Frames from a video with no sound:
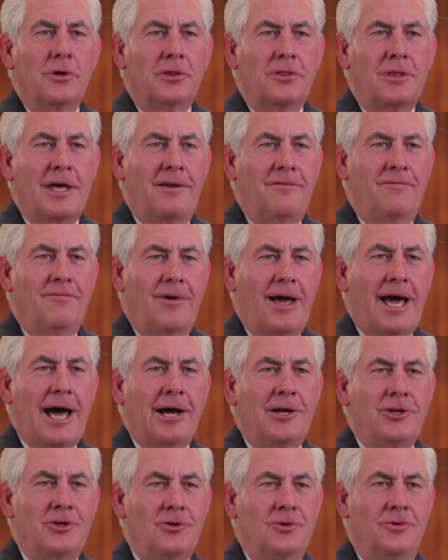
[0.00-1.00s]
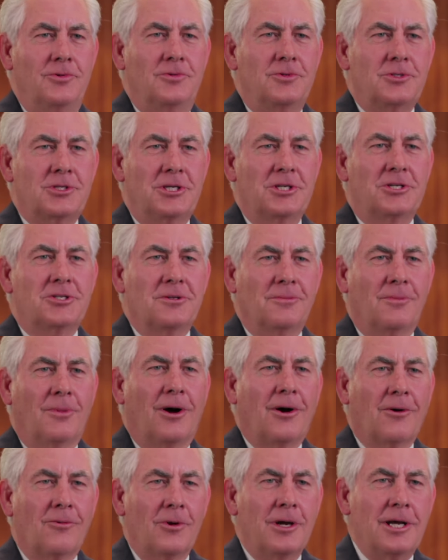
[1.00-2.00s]
There's no doubt in my mind that
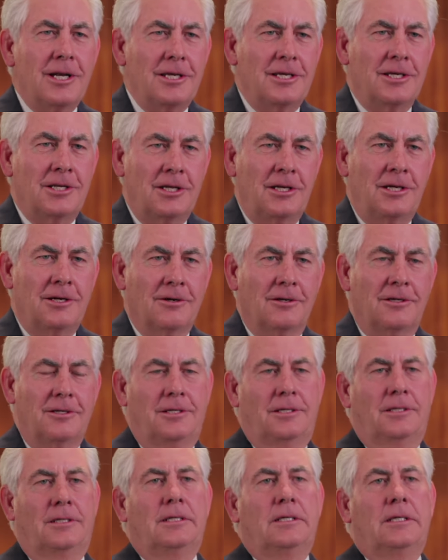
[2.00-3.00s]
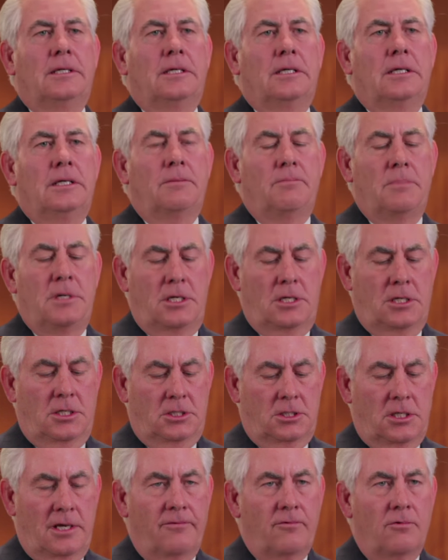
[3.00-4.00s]
it, eh, to the extent we have leaders
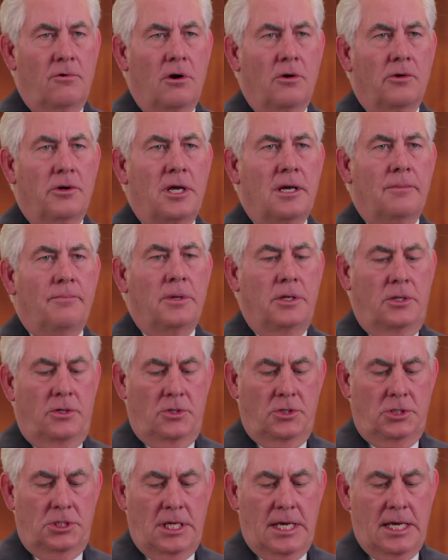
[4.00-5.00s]
who are better able